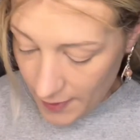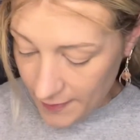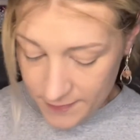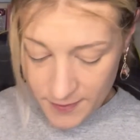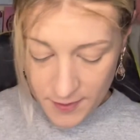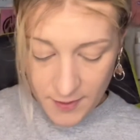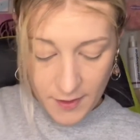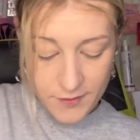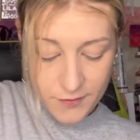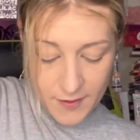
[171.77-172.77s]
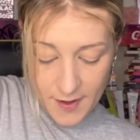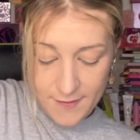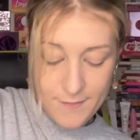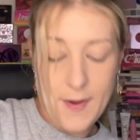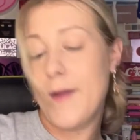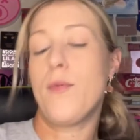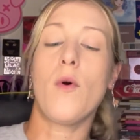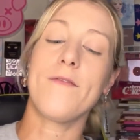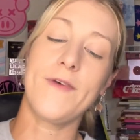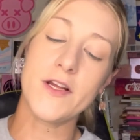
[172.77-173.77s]
And then I have my
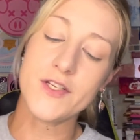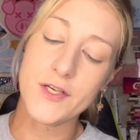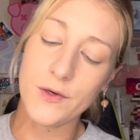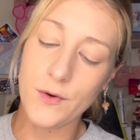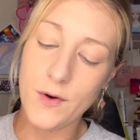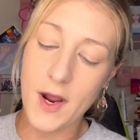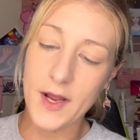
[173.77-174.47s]
Porefessional